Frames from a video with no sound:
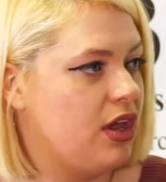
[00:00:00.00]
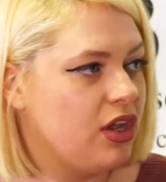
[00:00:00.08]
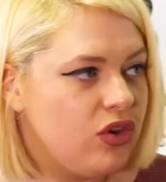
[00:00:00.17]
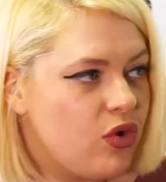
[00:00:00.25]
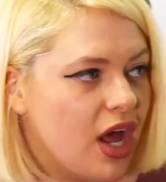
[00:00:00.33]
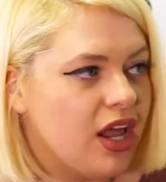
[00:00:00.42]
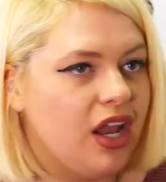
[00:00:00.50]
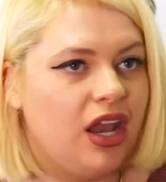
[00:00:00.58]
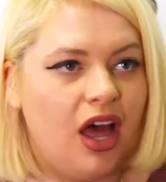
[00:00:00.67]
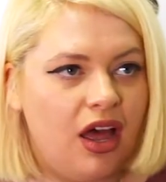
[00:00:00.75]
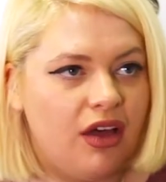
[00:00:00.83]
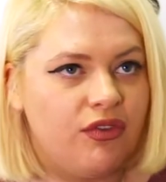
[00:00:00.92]
You gotta
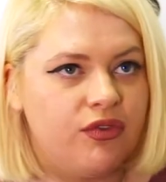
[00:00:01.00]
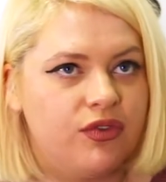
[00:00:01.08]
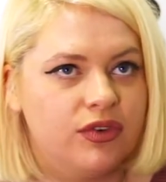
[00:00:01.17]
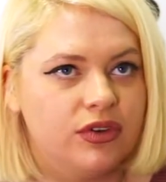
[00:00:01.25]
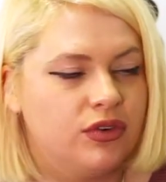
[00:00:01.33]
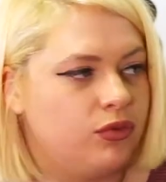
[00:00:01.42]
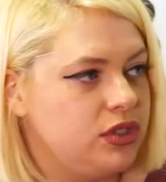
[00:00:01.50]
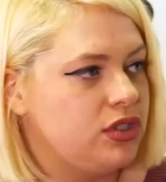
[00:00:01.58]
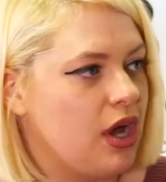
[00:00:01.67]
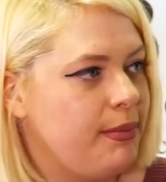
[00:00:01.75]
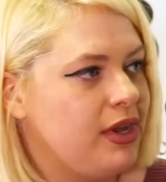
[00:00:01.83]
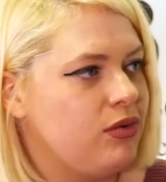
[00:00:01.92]
love what you.
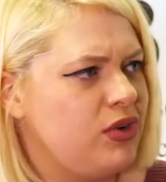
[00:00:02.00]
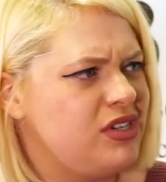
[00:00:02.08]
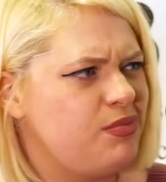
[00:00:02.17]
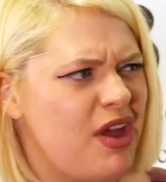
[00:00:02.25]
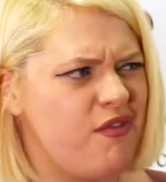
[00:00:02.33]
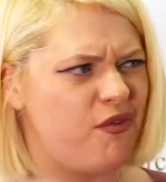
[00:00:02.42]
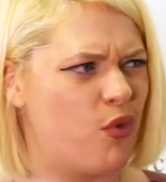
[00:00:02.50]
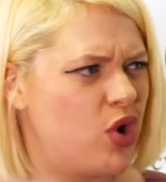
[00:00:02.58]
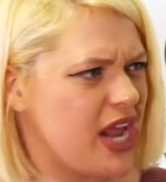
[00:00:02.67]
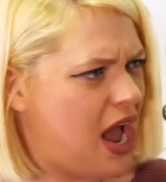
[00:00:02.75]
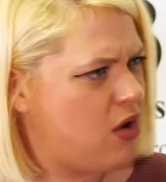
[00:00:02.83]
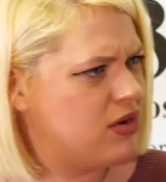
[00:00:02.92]
I mean, we spend
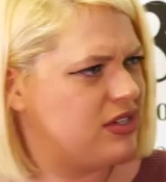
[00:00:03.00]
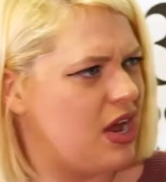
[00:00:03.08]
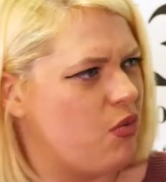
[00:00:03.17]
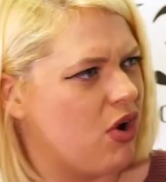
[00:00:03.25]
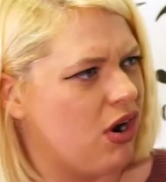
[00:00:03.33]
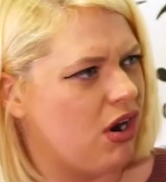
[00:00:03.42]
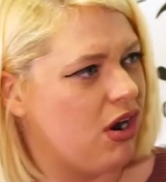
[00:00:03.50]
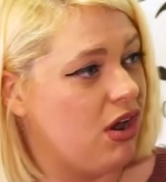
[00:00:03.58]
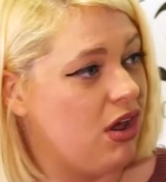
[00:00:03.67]
40 hours at work.